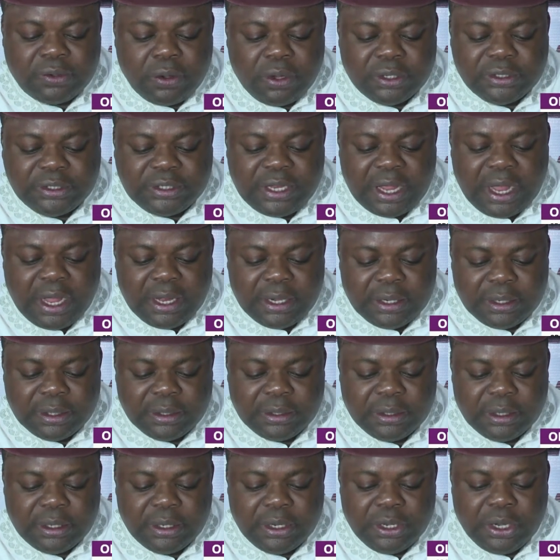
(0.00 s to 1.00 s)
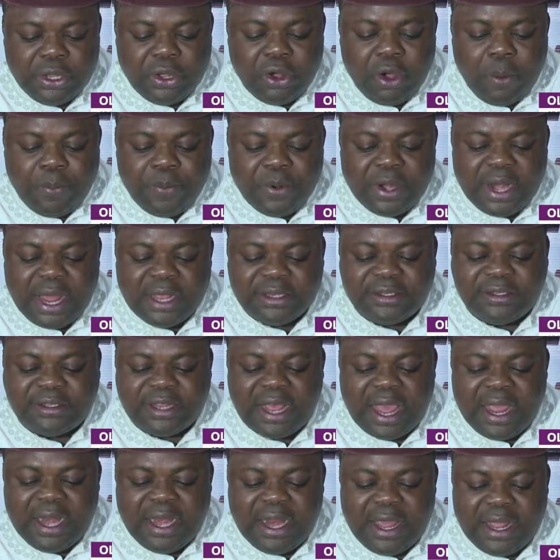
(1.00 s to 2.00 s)
concern the open and
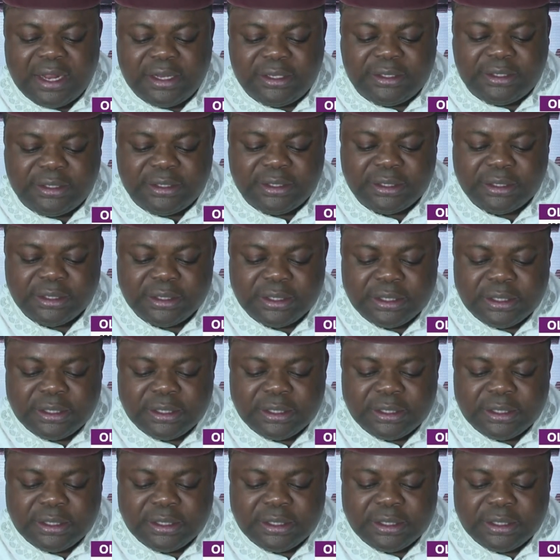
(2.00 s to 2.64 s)
silent